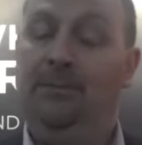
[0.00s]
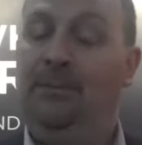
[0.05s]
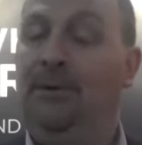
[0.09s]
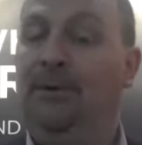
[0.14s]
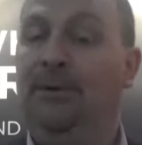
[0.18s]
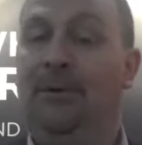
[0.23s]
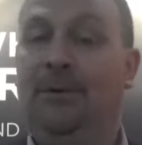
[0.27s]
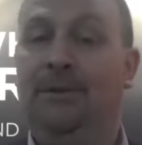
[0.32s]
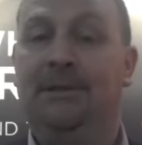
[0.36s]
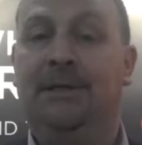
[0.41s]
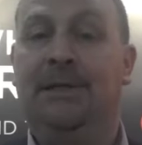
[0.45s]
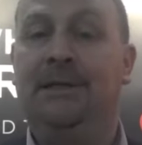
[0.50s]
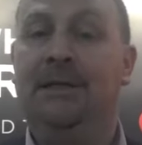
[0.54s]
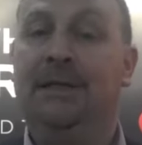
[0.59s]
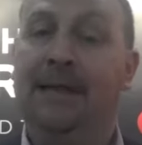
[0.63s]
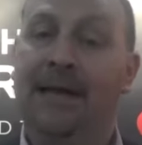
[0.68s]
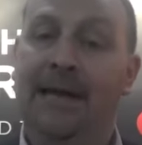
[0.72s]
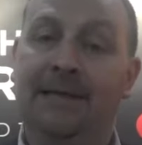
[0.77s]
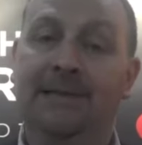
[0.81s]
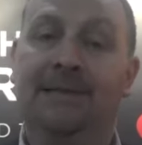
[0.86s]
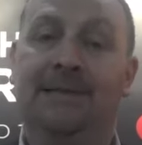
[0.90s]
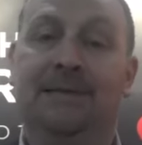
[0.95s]
because getting
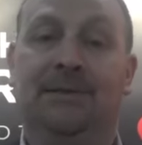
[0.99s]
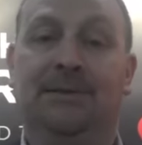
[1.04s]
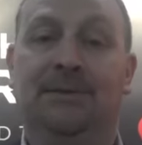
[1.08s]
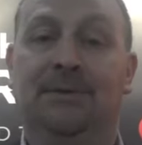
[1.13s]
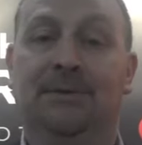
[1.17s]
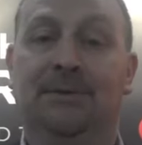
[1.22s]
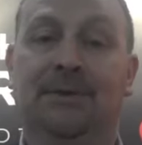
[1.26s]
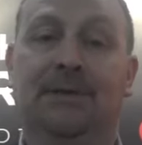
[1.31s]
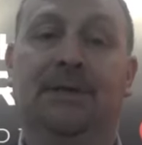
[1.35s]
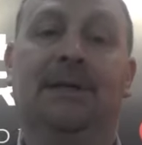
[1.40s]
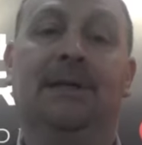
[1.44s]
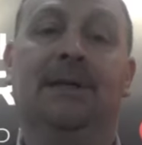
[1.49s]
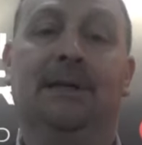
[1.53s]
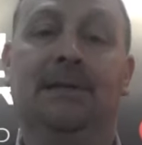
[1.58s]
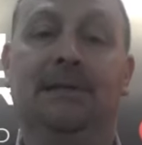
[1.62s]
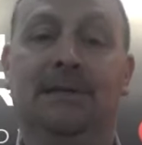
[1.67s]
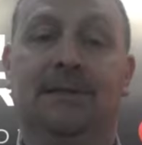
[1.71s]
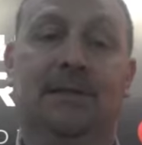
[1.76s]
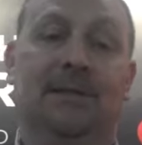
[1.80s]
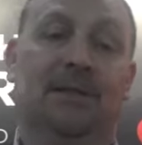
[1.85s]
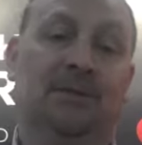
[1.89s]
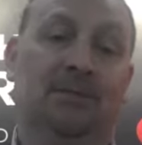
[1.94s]
access to
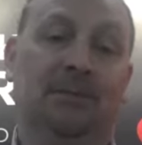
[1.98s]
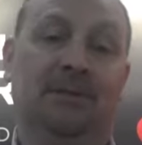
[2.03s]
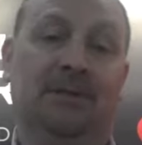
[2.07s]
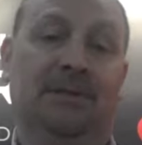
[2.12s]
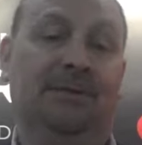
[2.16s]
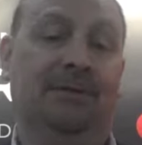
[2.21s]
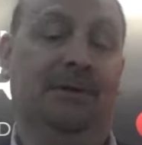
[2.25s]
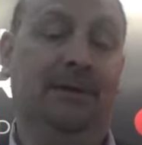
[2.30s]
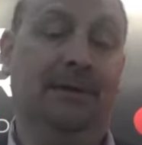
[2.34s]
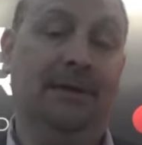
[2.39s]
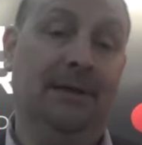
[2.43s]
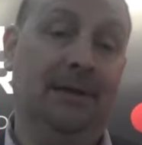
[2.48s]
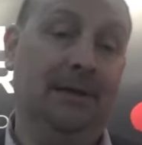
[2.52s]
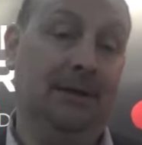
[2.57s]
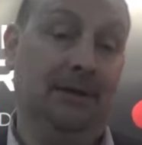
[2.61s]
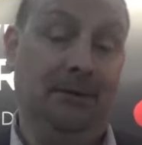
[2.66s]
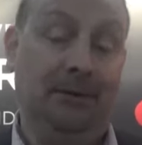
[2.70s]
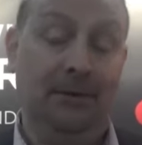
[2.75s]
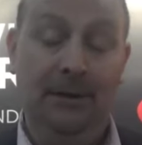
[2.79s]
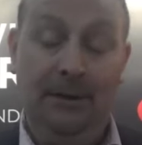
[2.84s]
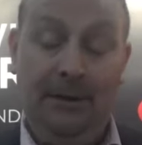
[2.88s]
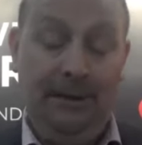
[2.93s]
tickets, specifically
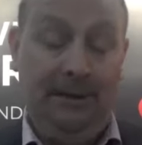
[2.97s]
either